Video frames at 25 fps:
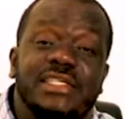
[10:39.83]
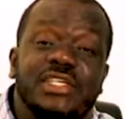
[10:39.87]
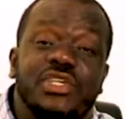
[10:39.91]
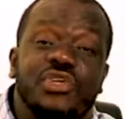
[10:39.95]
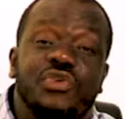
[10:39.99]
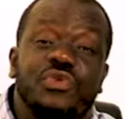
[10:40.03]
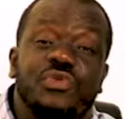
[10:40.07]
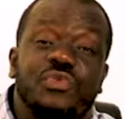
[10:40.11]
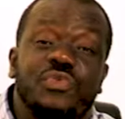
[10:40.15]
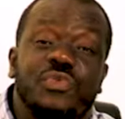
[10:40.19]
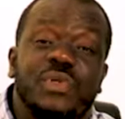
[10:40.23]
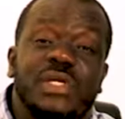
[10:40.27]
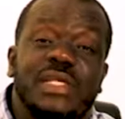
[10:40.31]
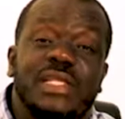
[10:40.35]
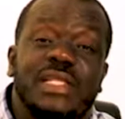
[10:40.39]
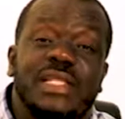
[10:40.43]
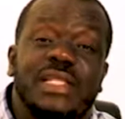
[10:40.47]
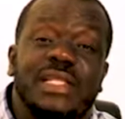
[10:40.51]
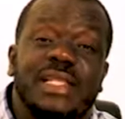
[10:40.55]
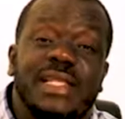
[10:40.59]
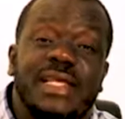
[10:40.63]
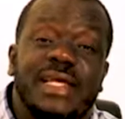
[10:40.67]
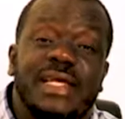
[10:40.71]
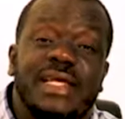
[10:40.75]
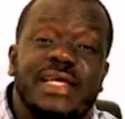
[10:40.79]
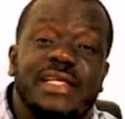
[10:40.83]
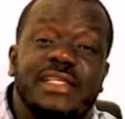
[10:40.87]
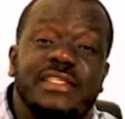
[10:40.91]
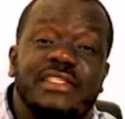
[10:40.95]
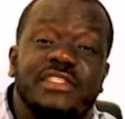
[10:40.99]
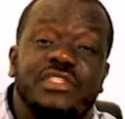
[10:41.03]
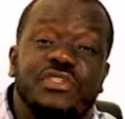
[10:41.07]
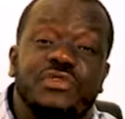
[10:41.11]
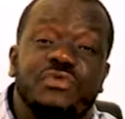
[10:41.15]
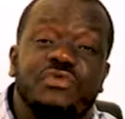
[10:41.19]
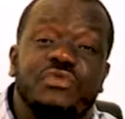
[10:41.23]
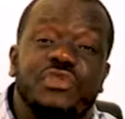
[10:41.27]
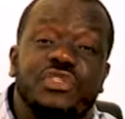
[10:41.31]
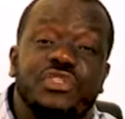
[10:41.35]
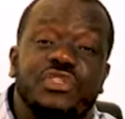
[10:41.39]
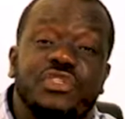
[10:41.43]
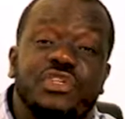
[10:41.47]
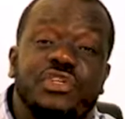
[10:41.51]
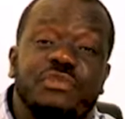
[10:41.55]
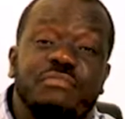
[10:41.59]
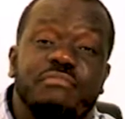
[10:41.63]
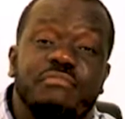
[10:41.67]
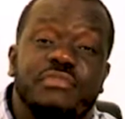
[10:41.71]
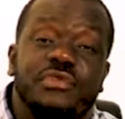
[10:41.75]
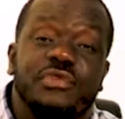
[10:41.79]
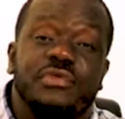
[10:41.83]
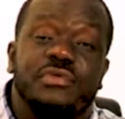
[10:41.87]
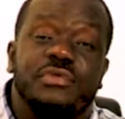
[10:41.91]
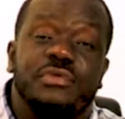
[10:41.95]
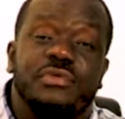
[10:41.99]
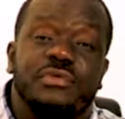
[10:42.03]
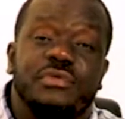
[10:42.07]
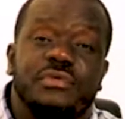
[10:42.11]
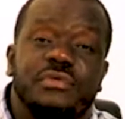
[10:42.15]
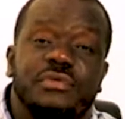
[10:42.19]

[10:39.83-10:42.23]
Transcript: You will lend. You will not borrow.